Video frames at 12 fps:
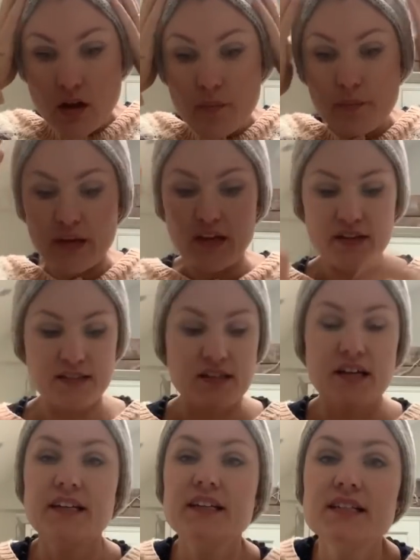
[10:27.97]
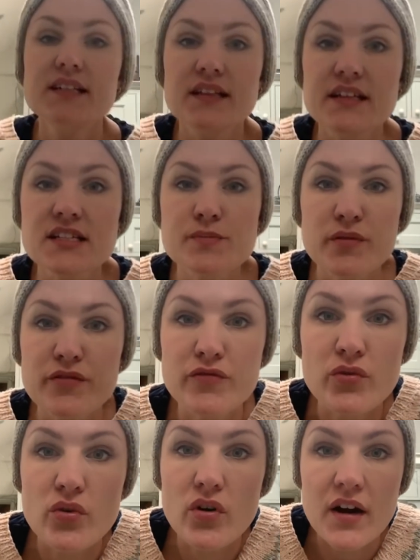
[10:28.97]
because I knitted this
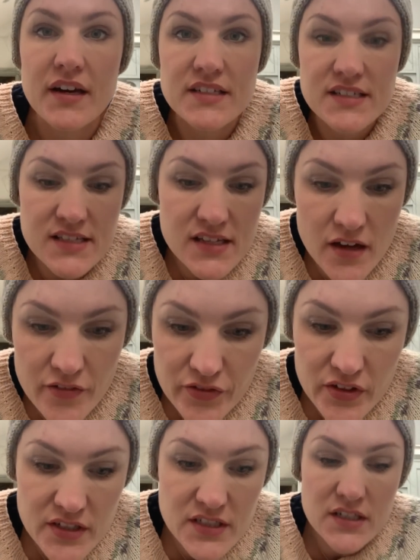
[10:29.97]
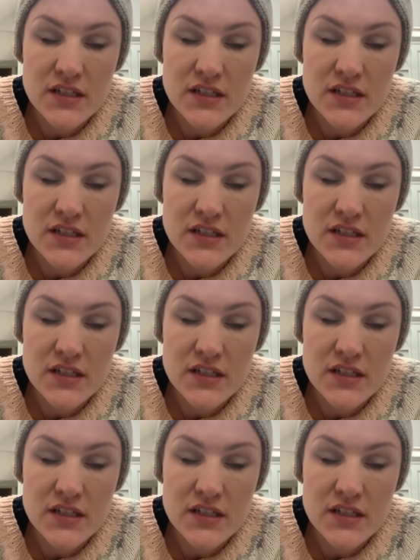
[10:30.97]
before I discovered